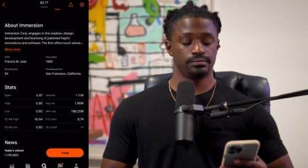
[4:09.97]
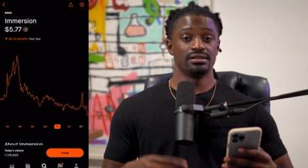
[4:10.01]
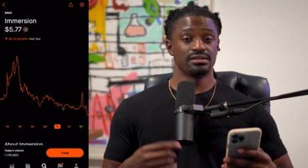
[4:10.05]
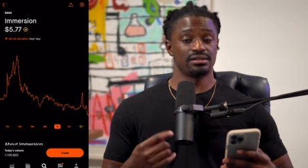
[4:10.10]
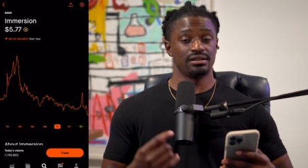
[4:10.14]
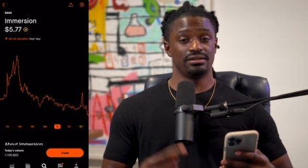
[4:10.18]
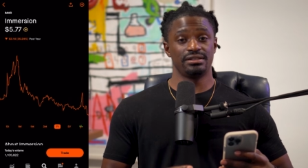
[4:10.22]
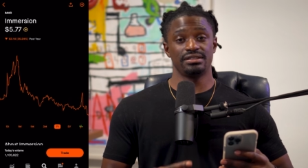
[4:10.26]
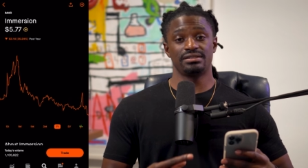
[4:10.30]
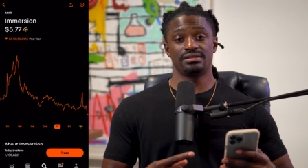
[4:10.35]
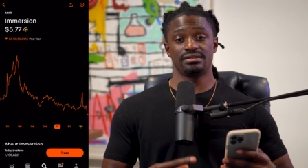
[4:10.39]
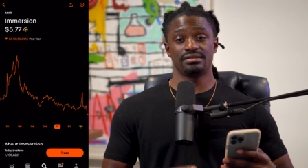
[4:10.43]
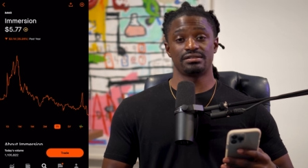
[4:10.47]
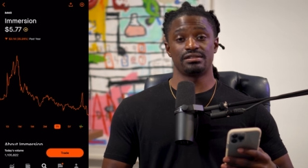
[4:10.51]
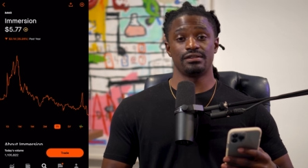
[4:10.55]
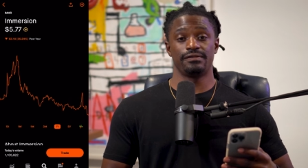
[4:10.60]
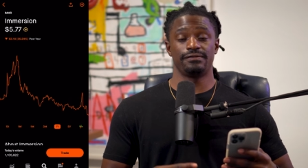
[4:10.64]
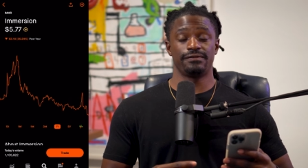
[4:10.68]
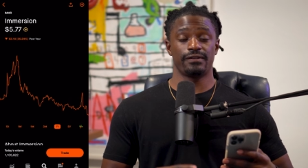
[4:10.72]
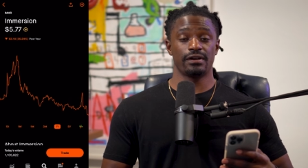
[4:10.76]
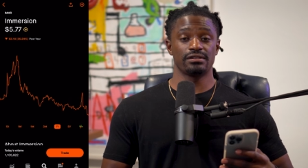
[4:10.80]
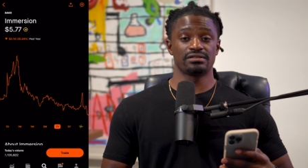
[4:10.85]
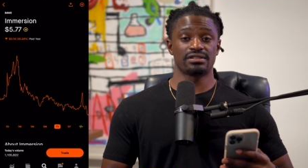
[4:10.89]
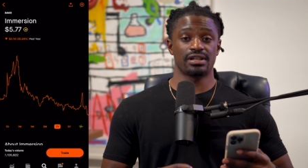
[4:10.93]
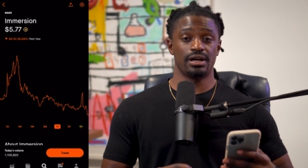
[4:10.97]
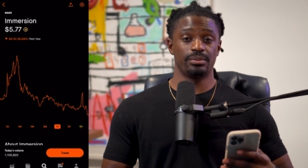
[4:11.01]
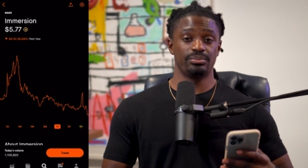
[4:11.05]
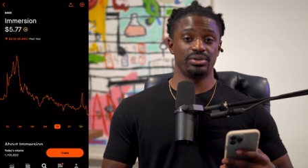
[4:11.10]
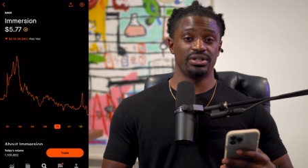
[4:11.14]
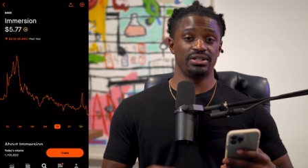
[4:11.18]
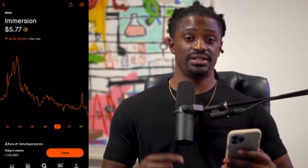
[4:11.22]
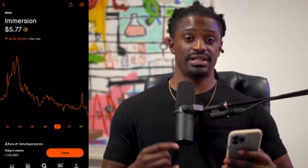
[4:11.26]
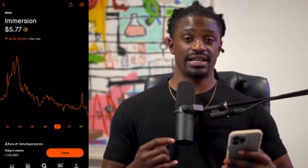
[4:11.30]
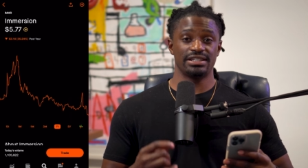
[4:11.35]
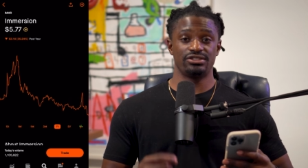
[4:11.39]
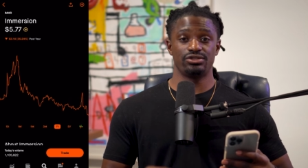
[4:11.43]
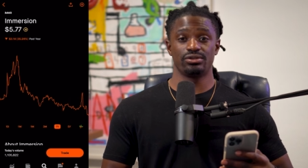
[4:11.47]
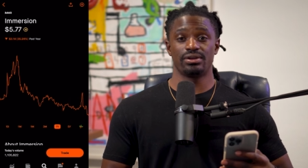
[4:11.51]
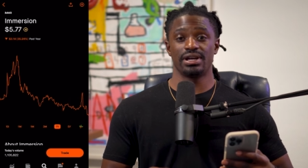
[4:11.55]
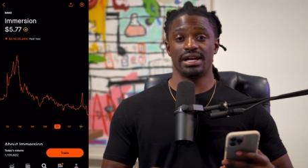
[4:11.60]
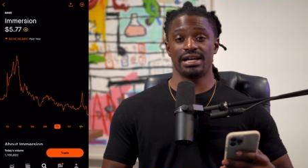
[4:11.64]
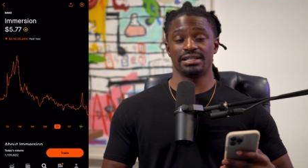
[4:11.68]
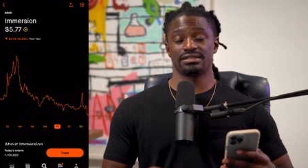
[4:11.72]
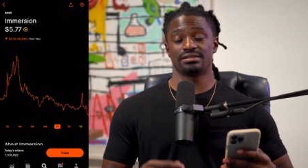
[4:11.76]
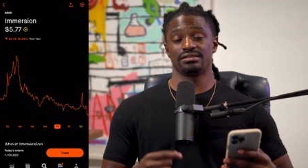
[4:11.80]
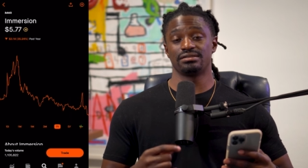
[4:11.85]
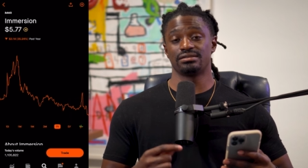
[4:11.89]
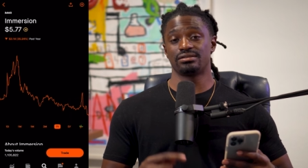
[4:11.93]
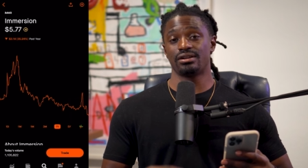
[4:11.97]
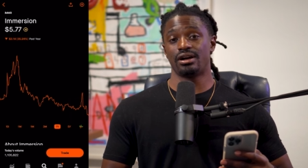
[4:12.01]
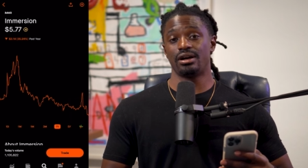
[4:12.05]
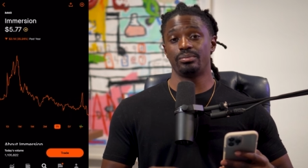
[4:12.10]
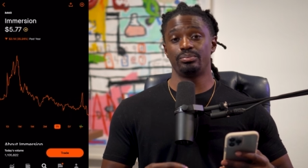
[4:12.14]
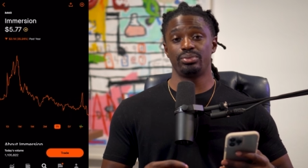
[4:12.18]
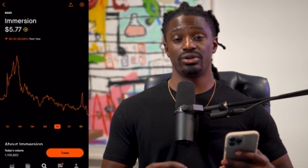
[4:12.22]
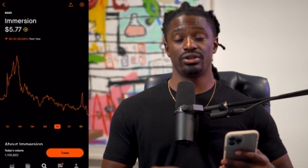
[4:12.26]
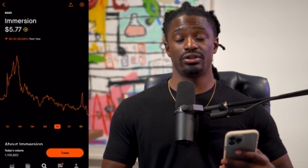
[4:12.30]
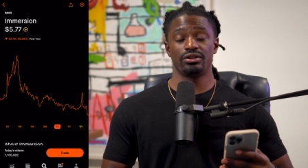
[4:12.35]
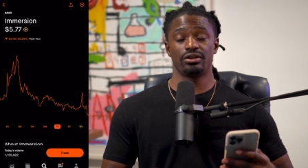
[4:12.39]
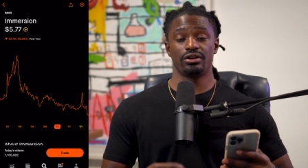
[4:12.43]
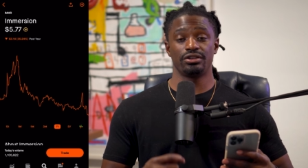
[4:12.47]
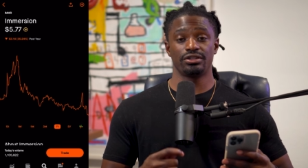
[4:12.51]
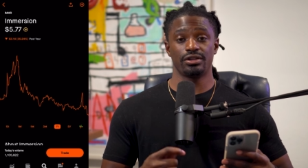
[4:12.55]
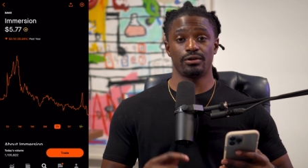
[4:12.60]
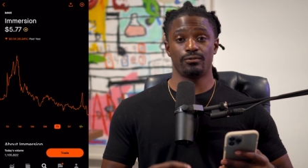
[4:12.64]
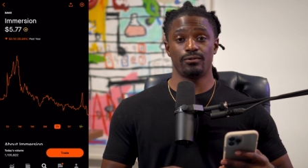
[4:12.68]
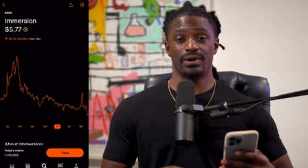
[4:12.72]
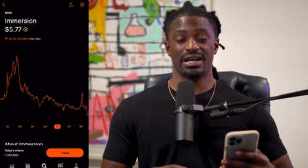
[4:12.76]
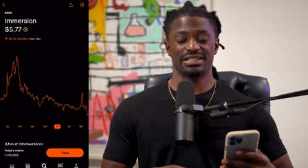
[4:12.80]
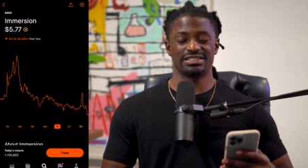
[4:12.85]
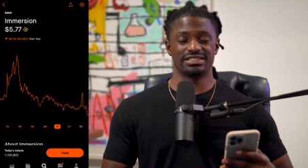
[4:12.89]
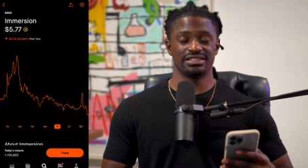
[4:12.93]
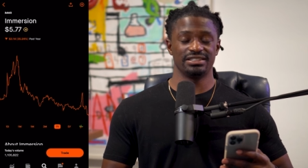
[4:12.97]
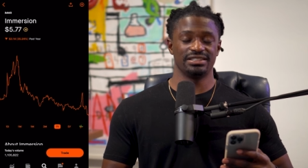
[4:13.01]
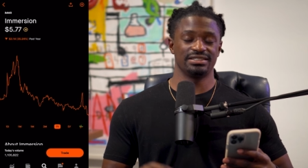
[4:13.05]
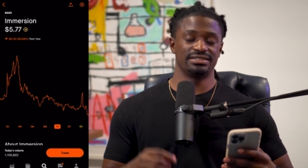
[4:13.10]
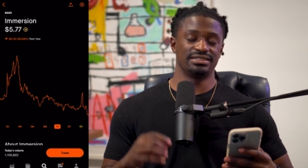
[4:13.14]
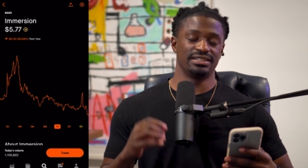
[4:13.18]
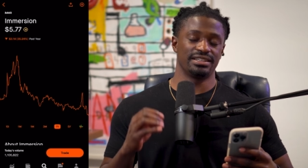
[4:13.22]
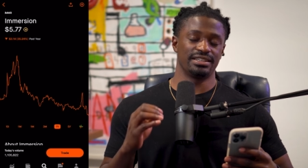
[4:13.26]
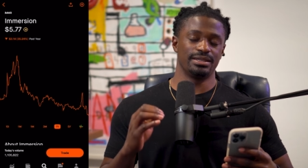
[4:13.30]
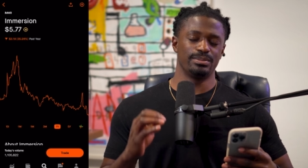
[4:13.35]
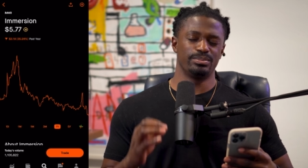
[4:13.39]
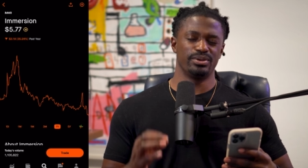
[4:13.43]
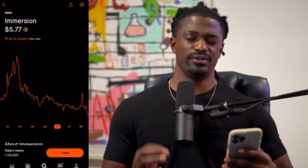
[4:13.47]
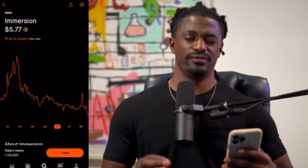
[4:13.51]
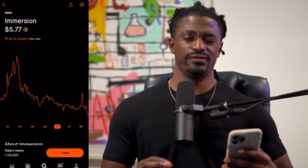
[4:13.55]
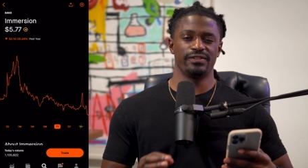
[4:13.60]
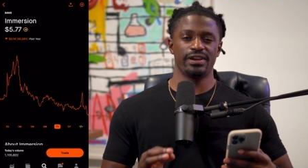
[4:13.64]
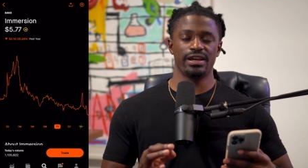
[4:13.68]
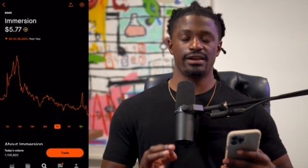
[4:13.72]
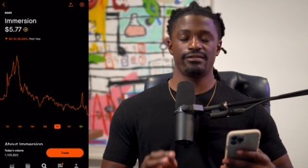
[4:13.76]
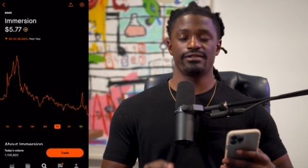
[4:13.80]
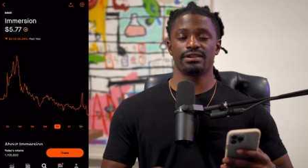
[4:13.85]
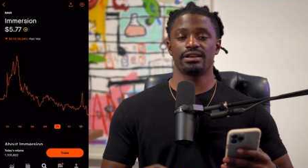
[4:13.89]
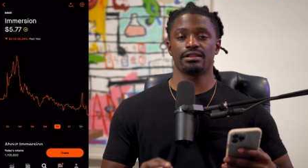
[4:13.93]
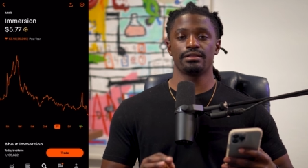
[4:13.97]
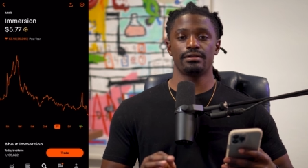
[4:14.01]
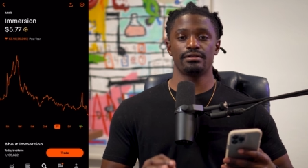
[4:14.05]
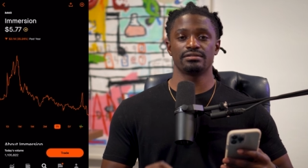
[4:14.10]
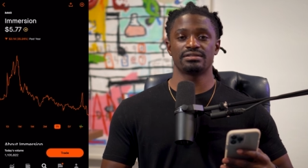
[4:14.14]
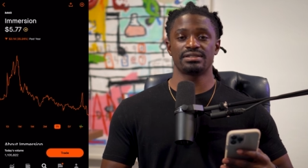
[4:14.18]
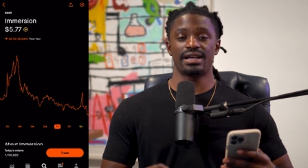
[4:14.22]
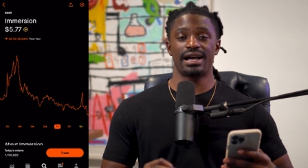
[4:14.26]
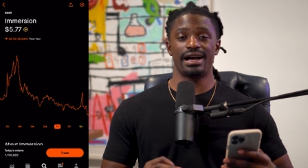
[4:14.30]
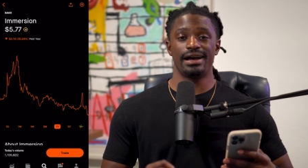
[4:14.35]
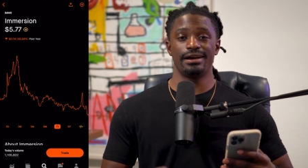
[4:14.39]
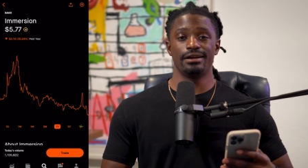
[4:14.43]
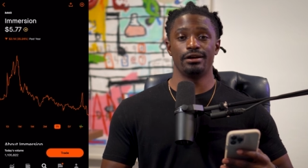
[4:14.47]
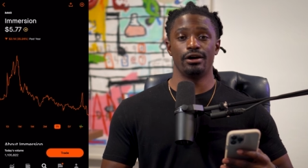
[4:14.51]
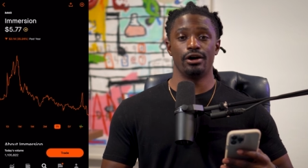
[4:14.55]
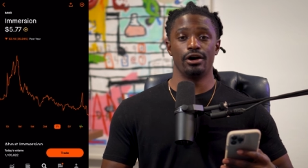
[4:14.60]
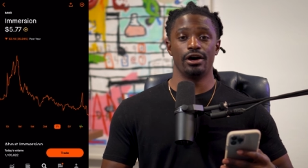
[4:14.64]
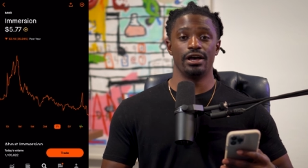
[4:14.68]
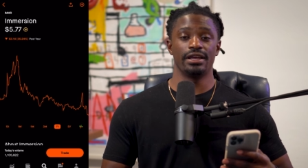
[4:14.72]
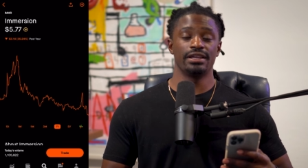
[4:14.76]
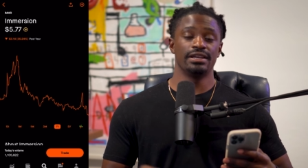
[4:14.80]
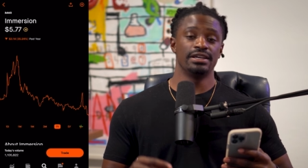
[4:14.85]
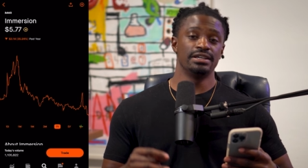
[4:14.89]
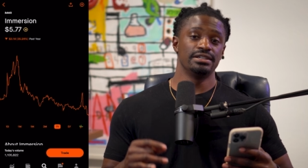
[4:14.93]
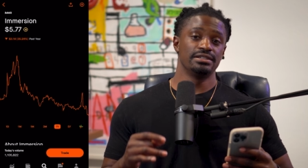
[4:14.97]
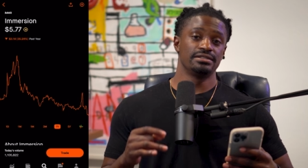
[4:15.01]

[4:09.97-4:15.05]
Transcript: So this is the first company that you guys can start putting on your watch list to keep a very close eye on